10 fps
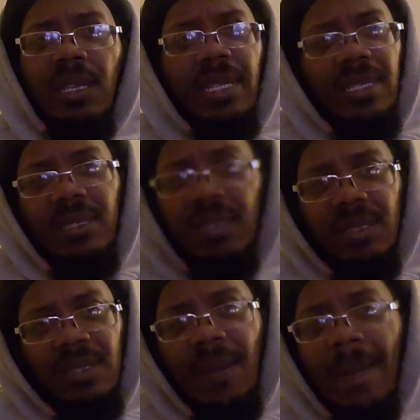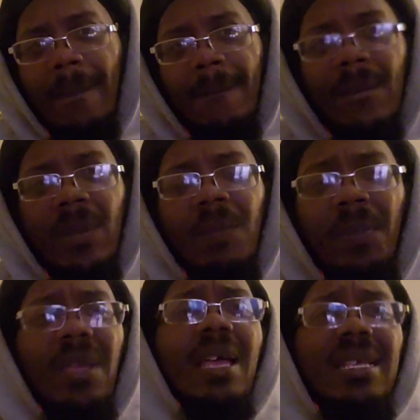Like,
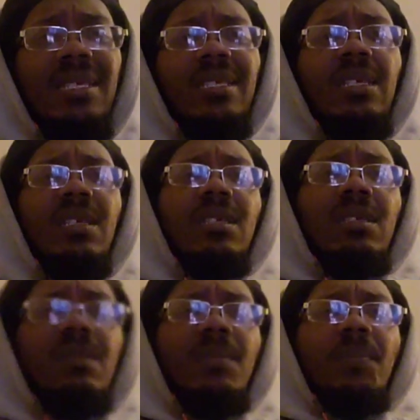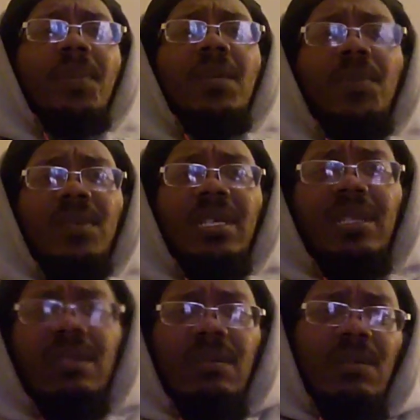but I see it's people
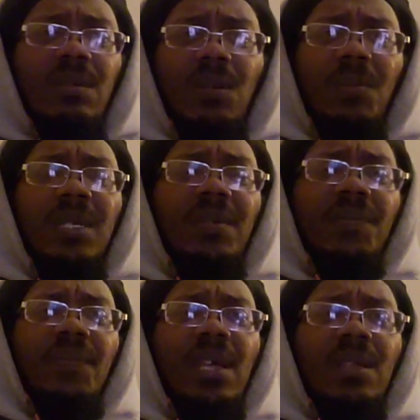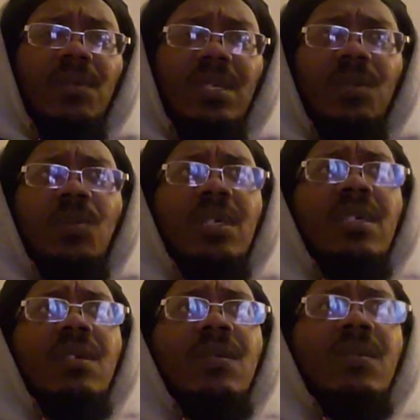that, you know what I mean, follow this
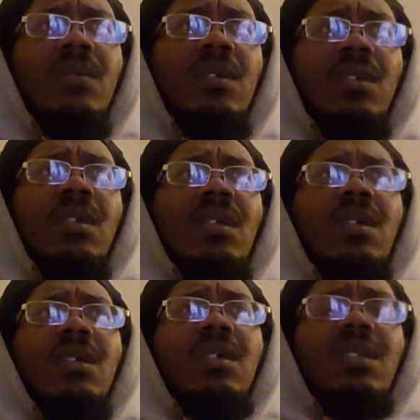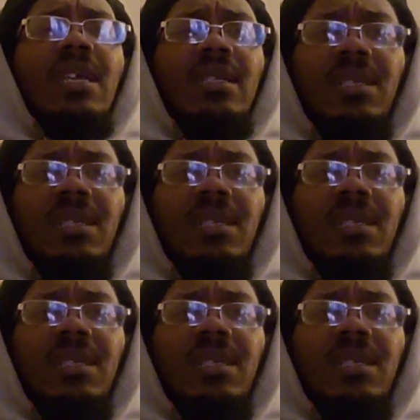weirdo, like